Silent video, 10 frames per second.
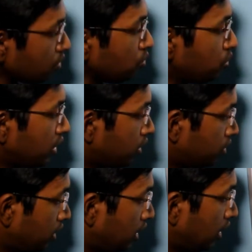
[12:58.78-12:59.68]
we
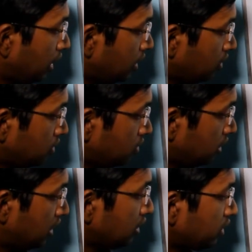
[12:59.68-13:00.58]
are
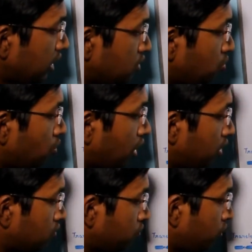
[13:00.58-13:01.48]
seeing that
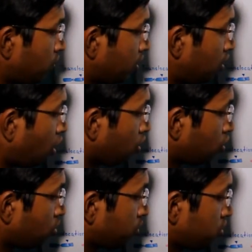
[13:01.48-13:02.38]
one very long
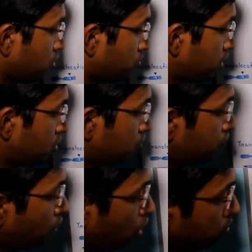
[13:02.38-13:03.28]
chromosome is
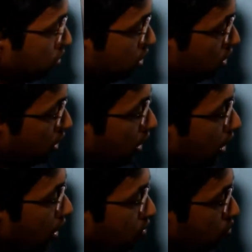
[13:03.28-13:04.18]
formed
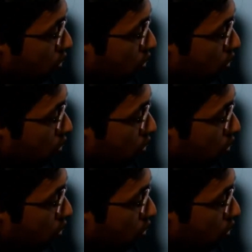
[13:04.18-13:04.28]
and